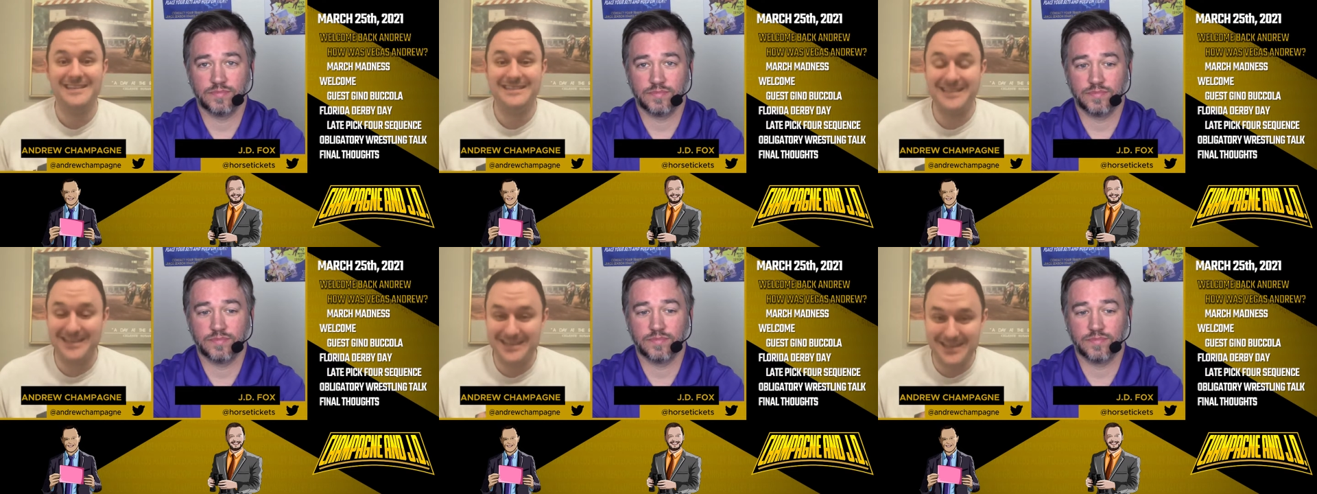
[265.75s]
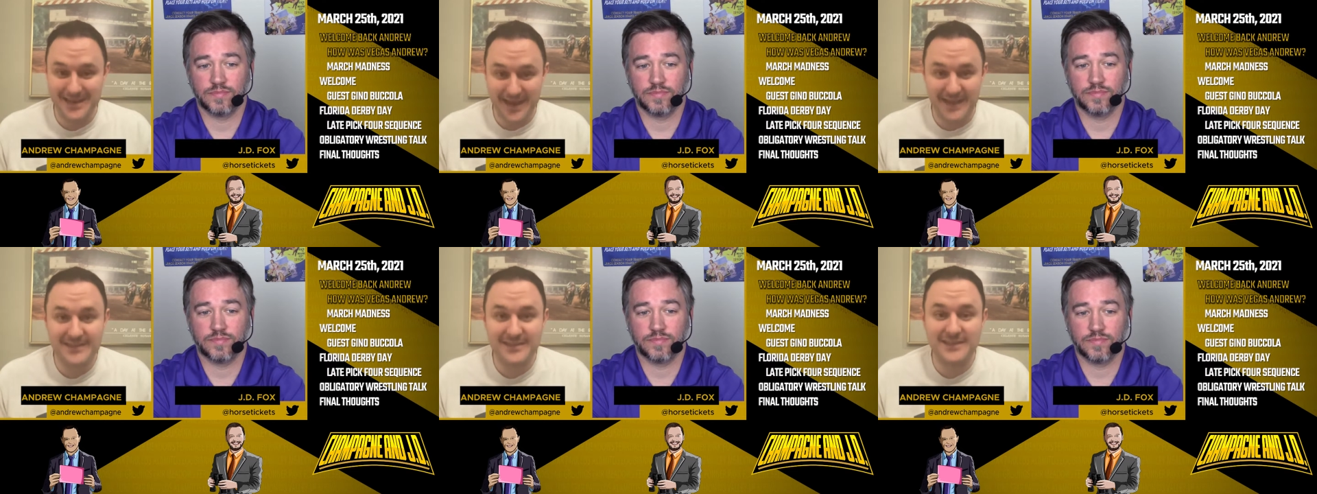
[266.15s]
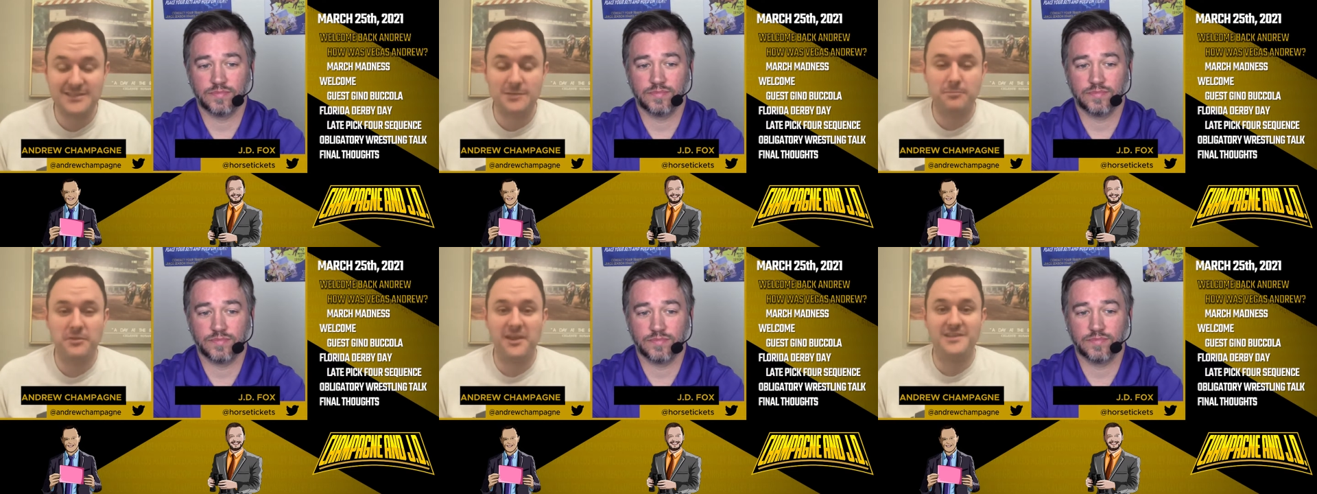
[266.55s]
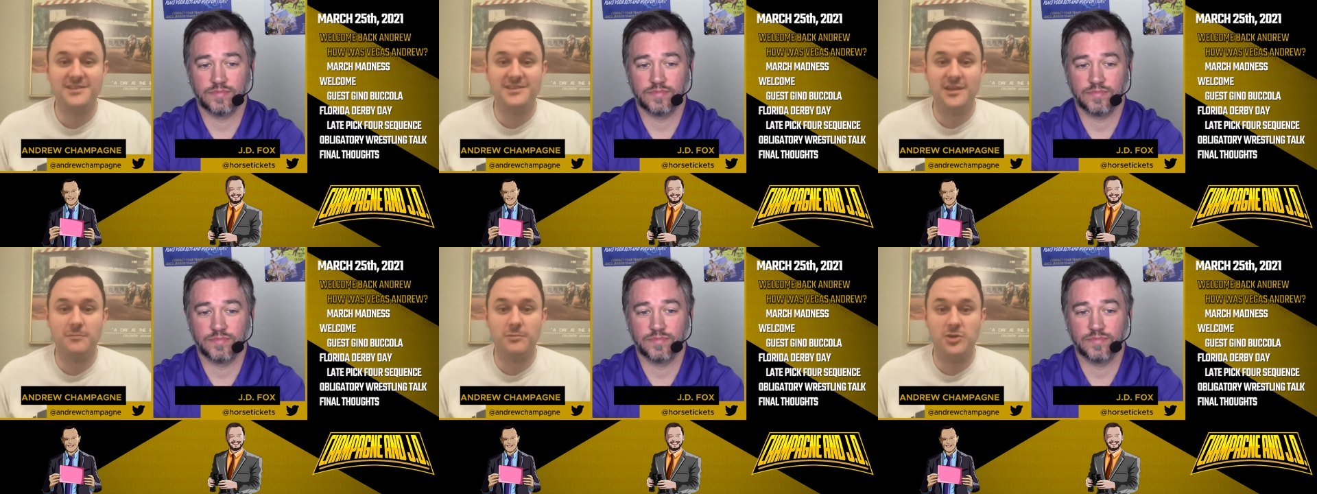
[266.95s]
Speaker 1: Did not get to play
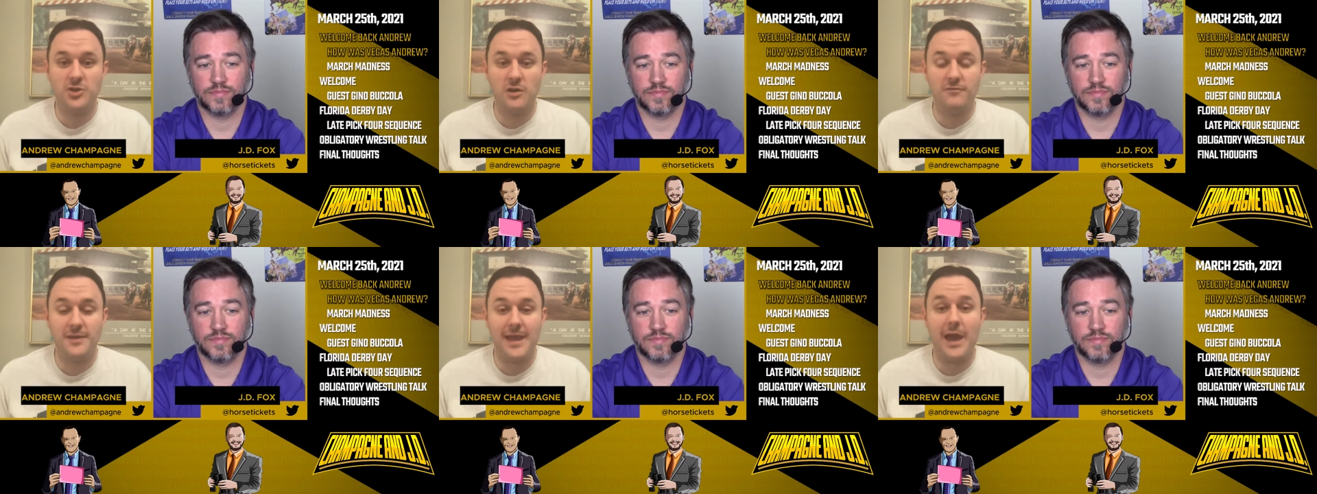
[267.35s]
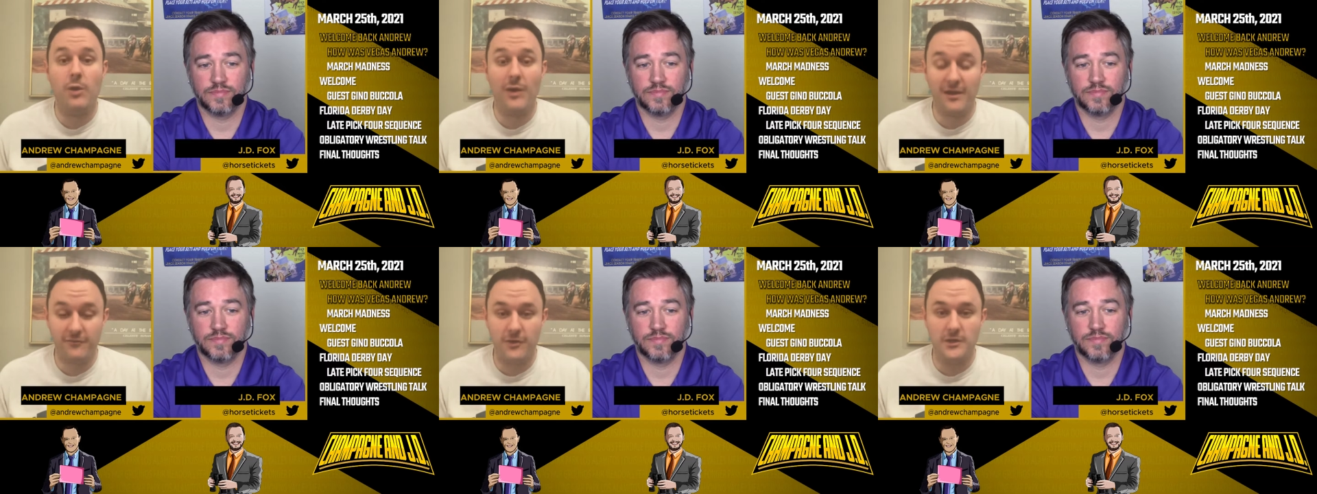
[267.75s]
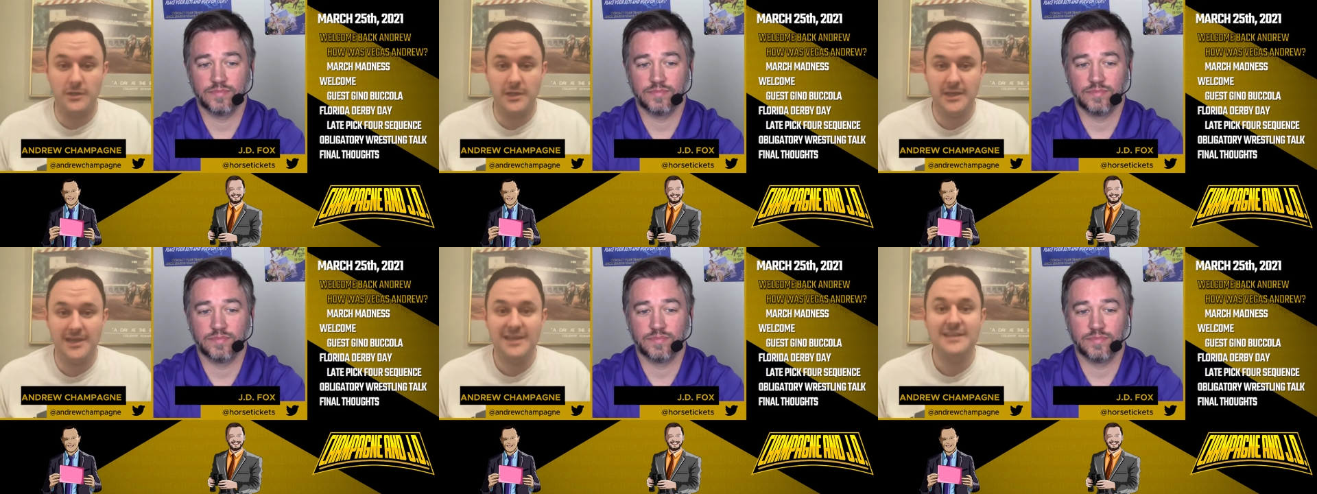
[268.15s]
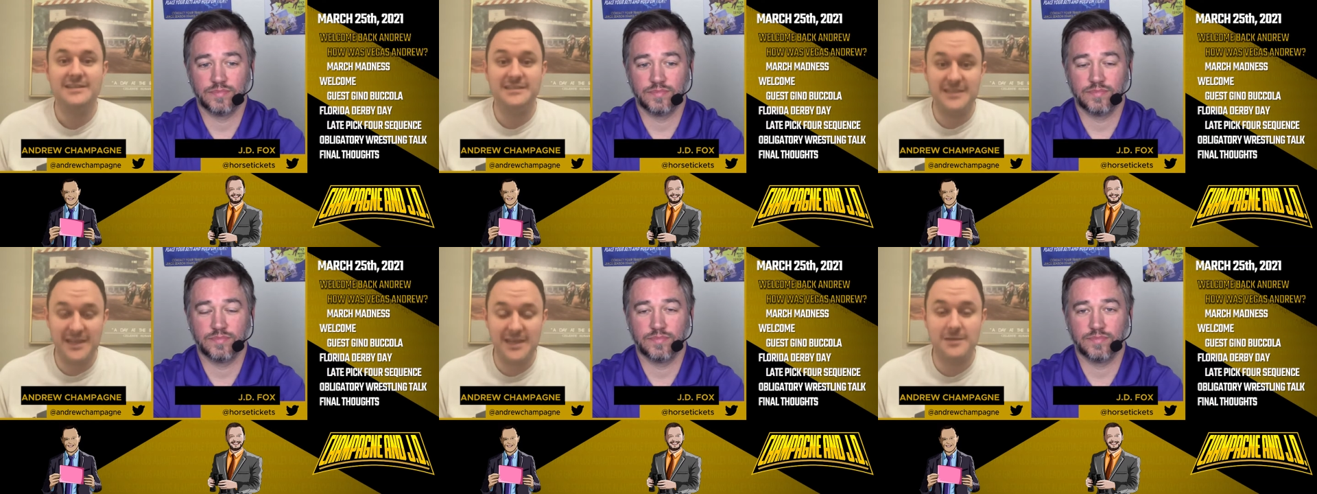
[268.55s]
Sigma Derby. However,
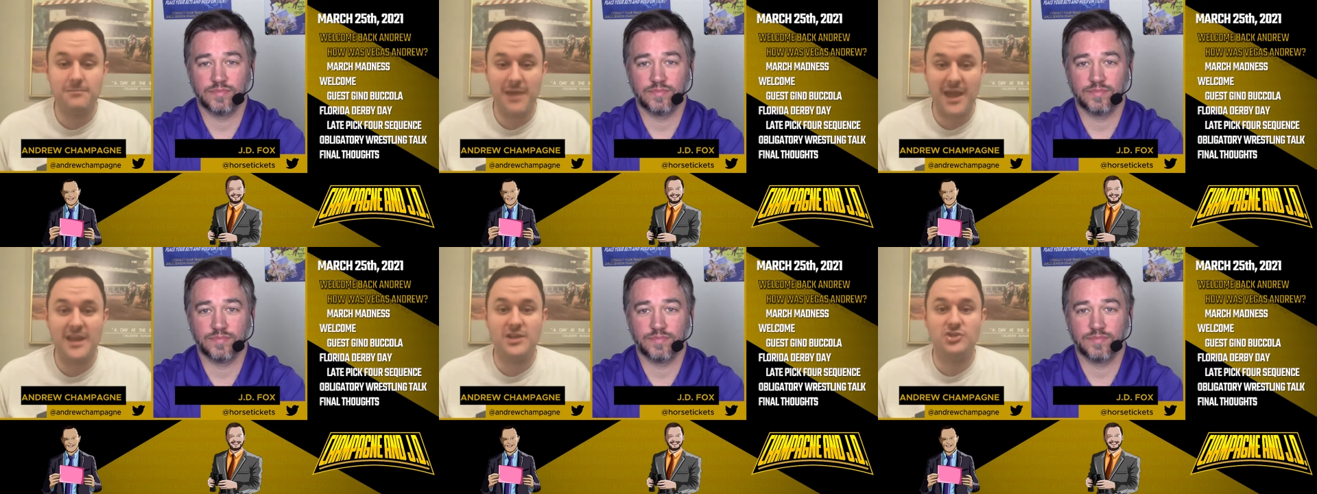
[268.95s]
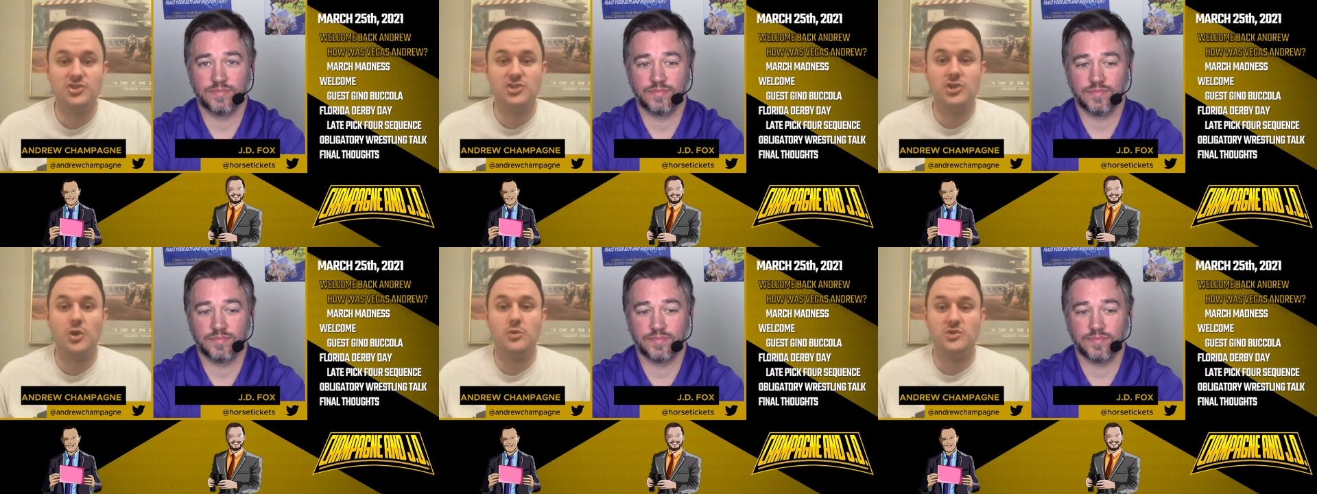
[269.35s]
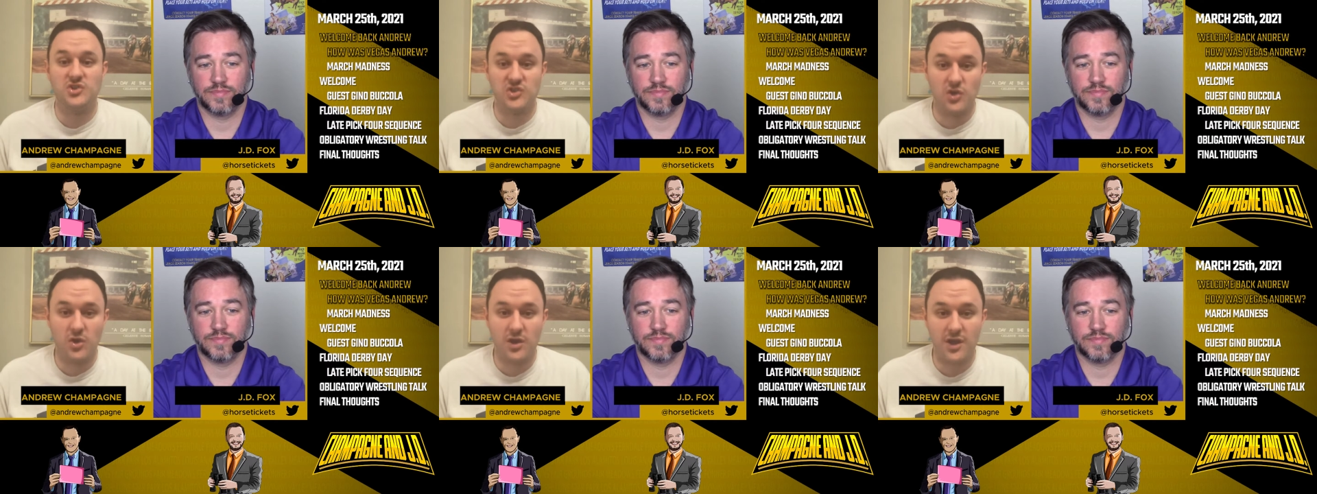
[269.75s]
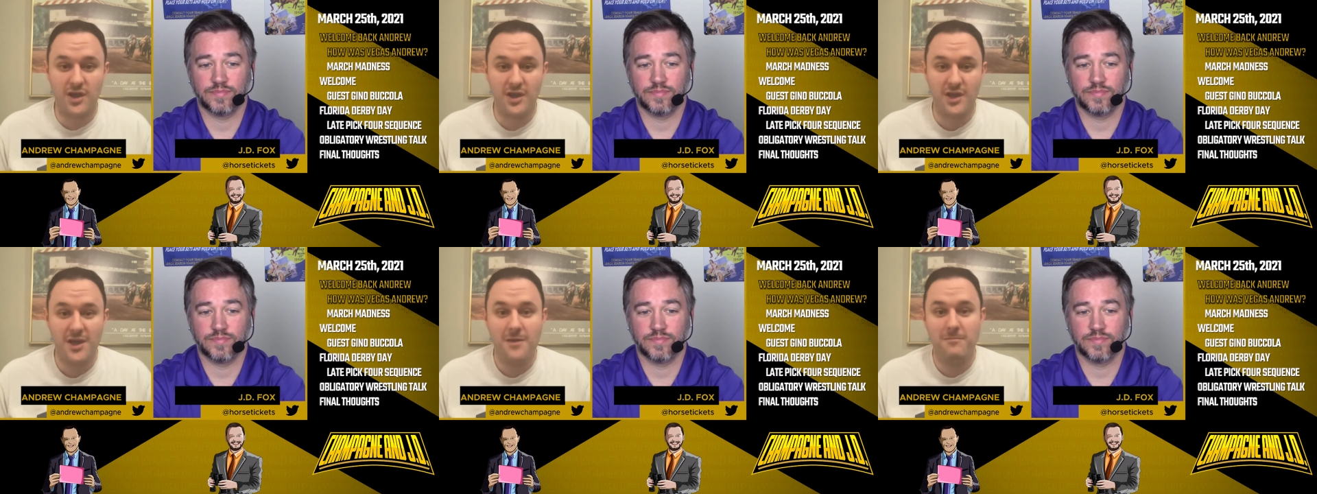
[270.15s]
did manage to go to
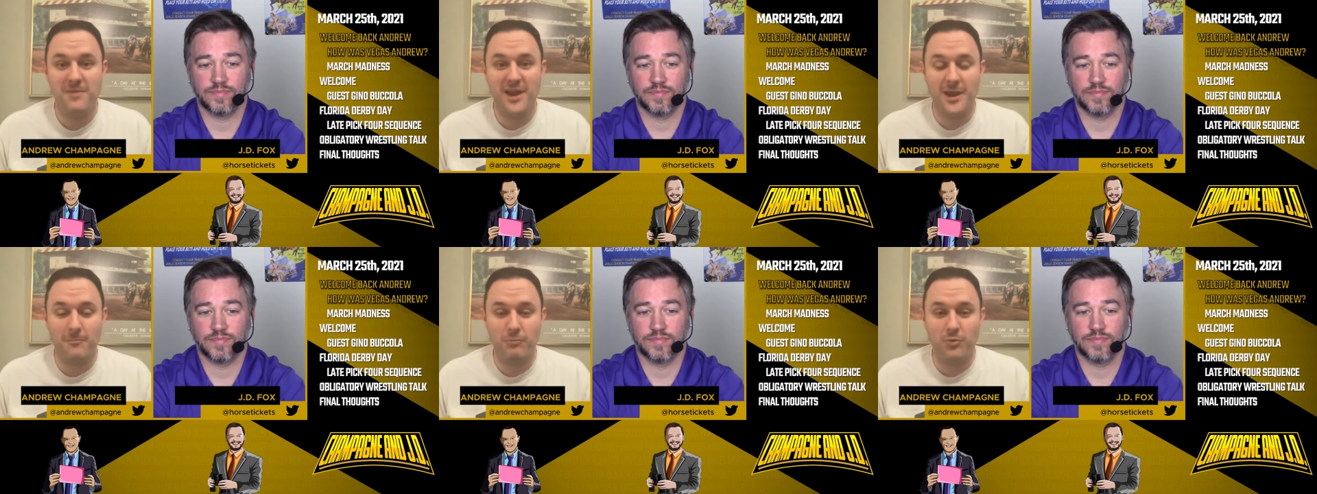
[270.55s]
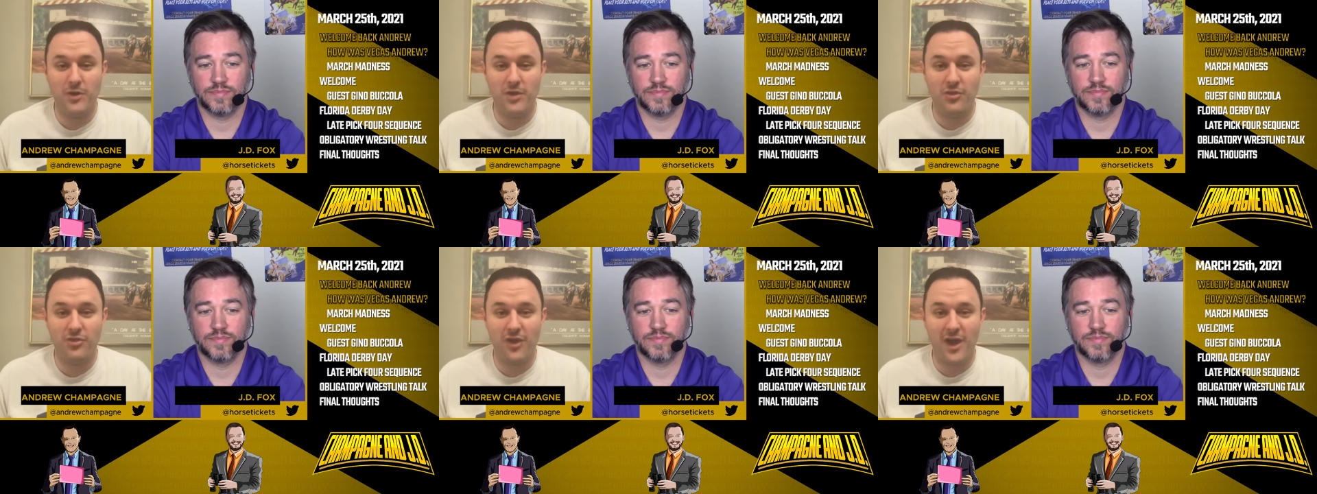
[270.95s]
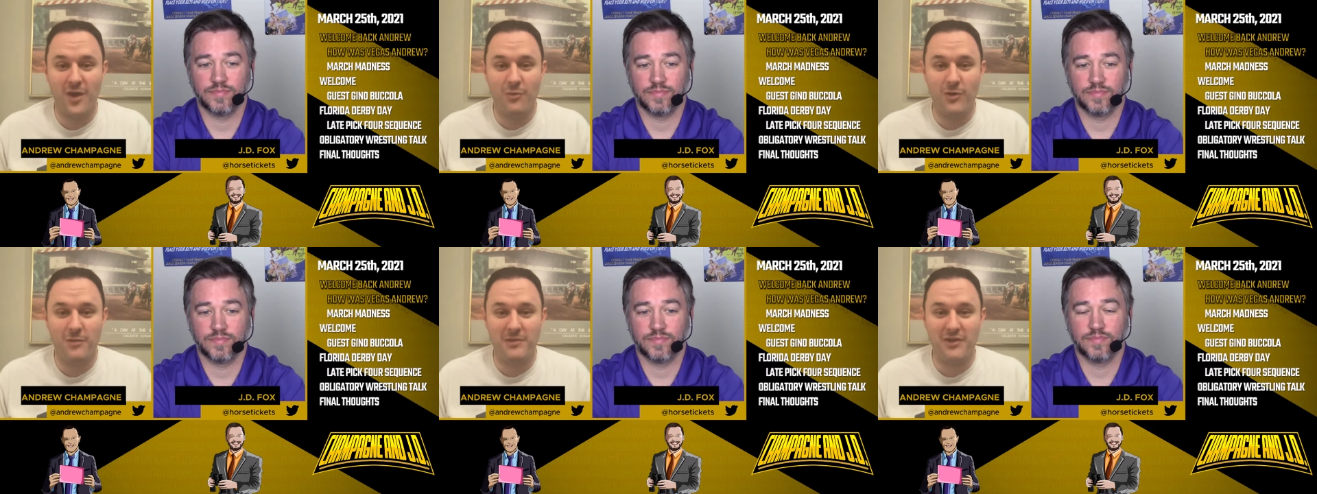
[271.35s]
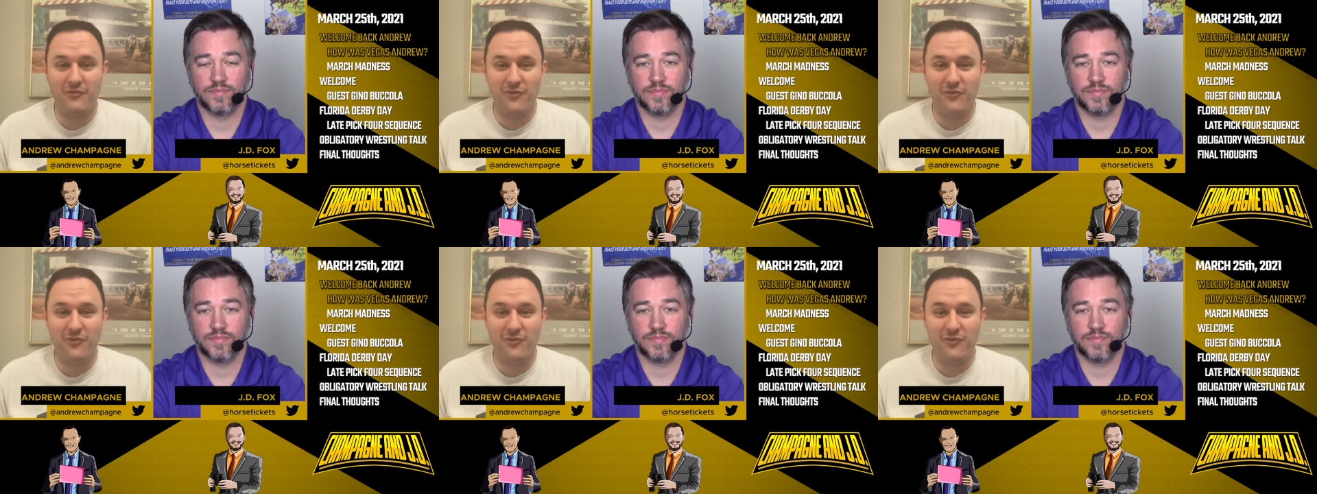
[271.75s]
Circa, met up with uh, one of my